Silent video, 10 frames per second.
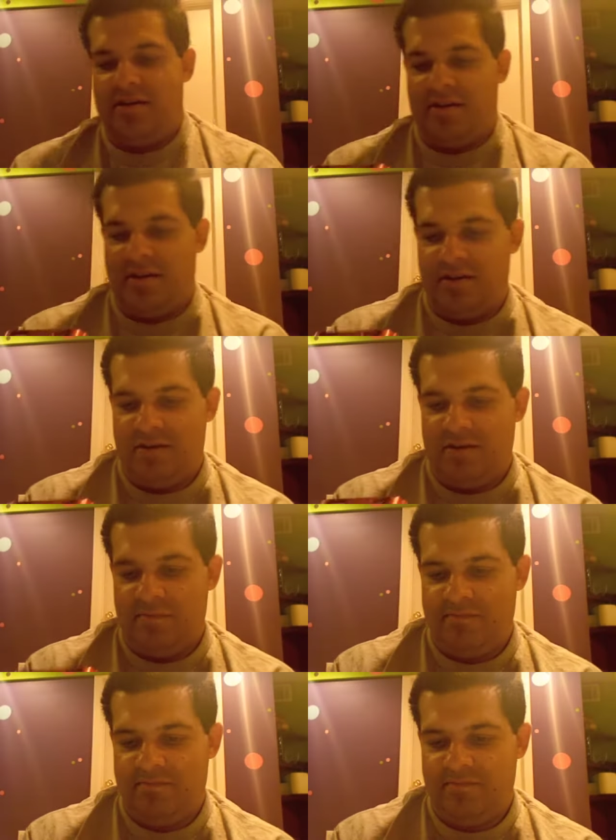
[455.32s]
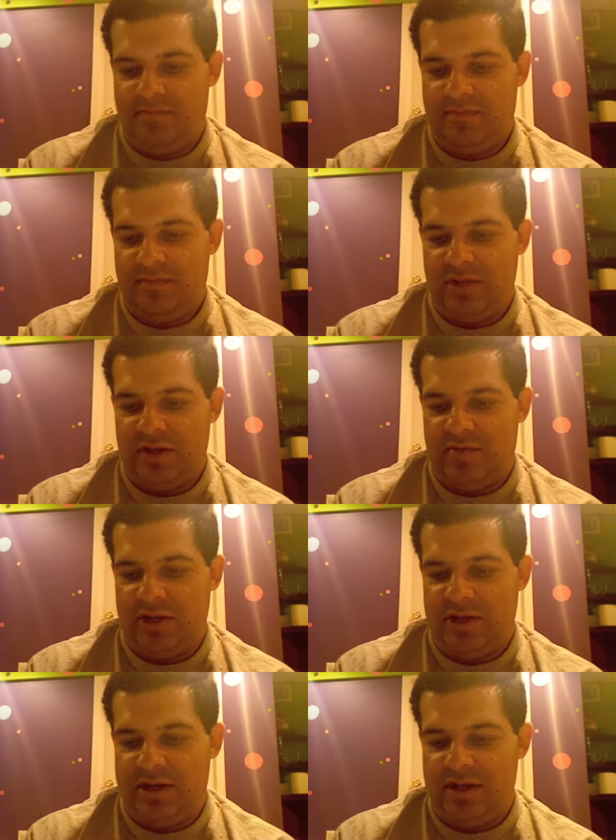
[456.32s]
I'm going
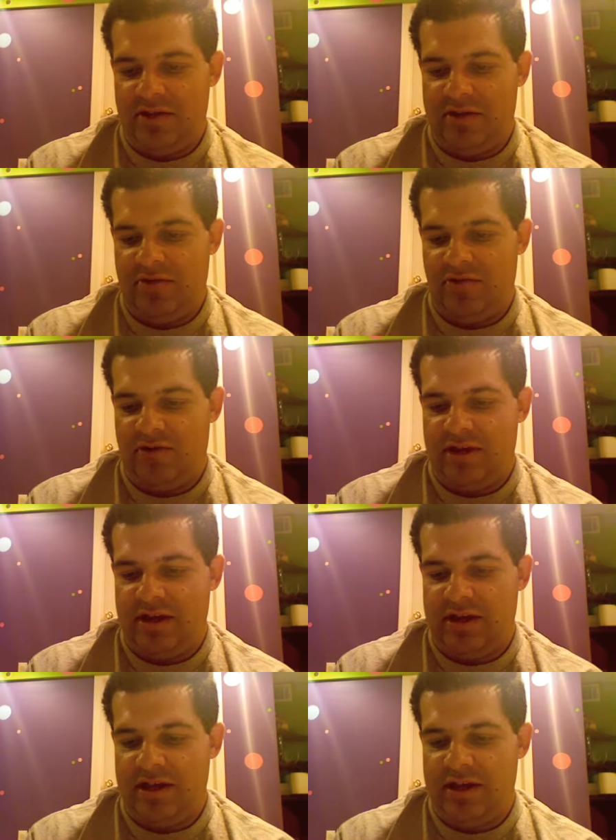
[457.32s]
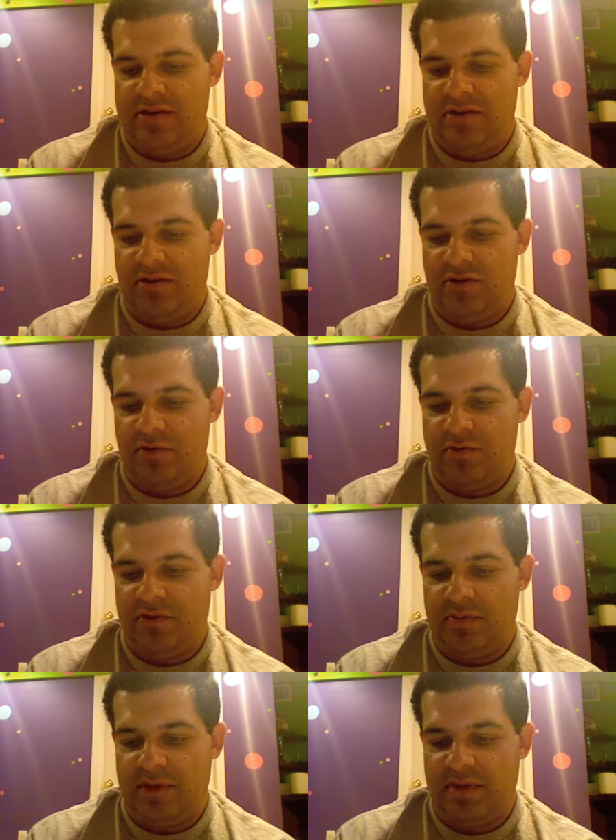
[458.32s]
to kill it and try it again in the hopes
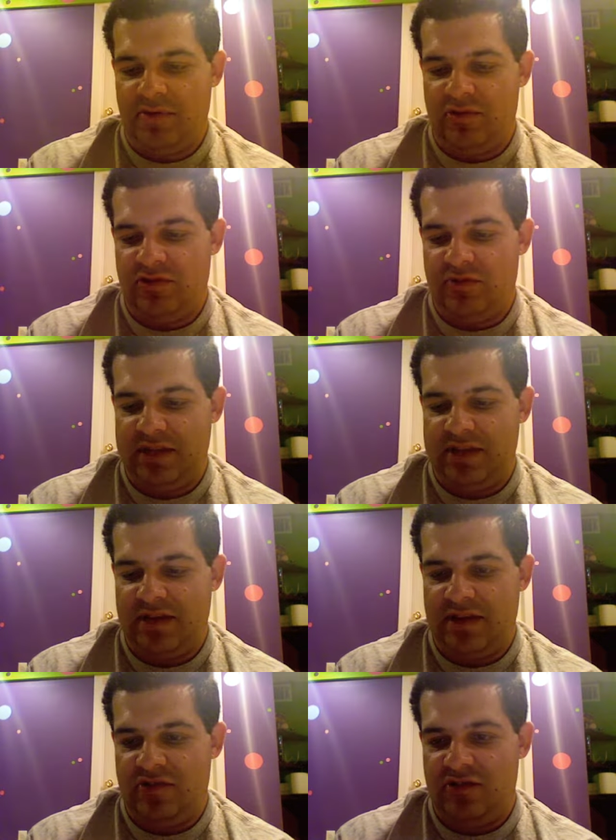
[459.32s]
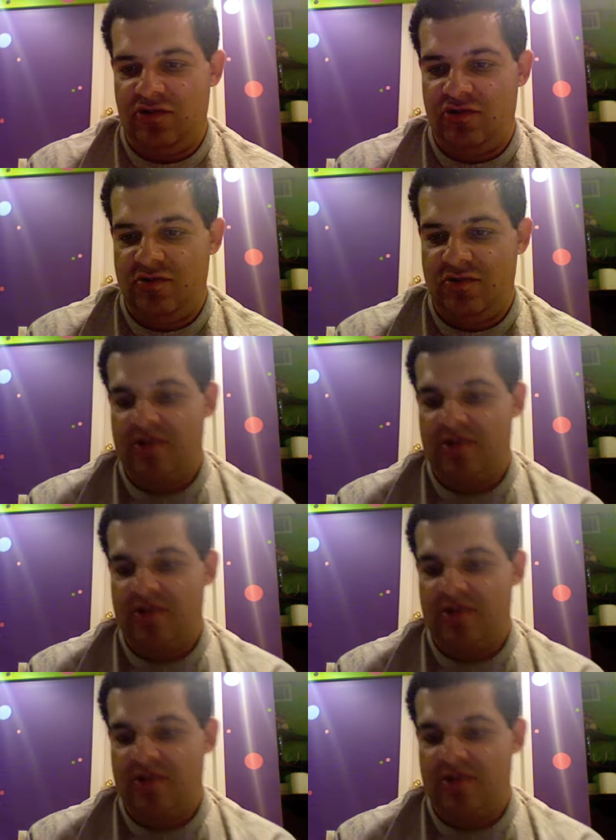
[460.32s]
that maybe it was a speed test issue.